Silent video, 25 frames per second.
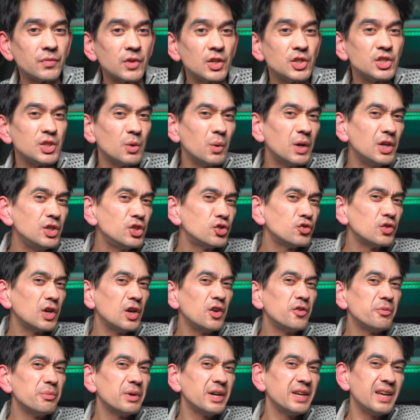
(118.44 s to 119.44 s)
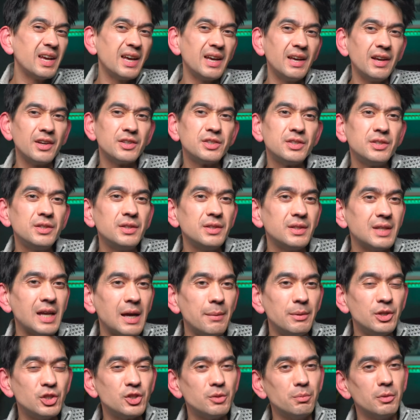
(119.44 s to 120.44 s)
So I drove my
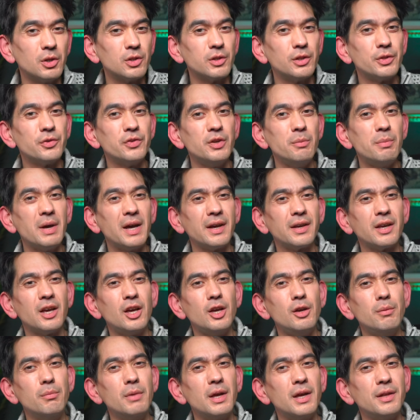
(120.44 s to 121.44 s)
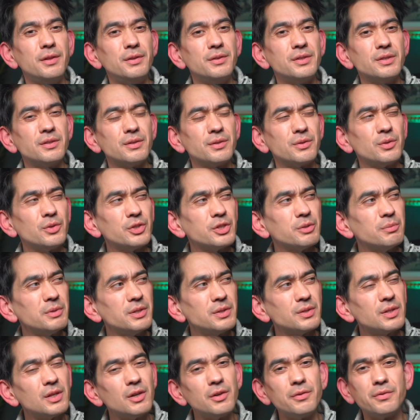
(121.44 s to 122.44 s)
accident-damaged Model 3 back home and thought to
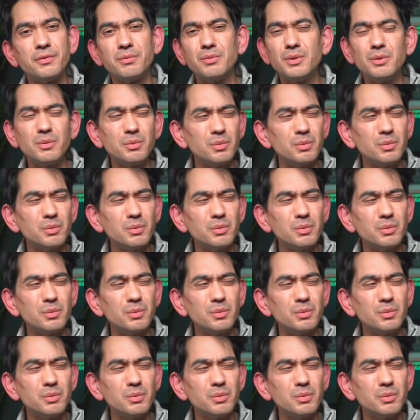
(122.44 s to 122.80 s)
myself, well,